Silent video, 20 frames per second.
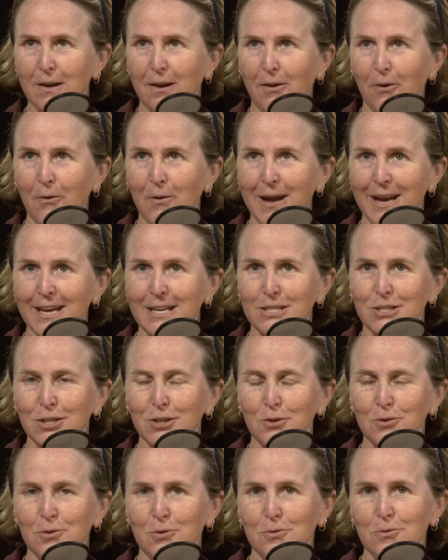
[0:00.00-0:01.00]
going
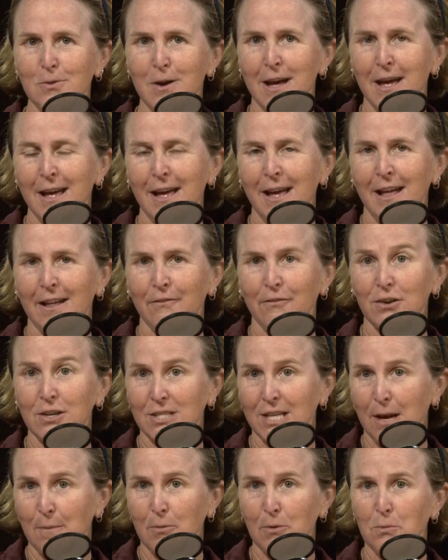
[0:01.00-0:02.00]
into, for
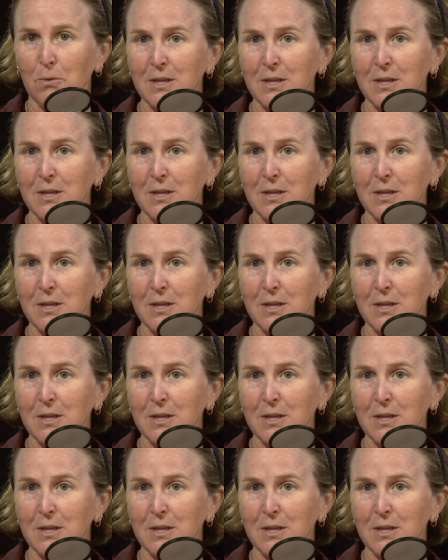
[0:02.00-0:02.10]
example,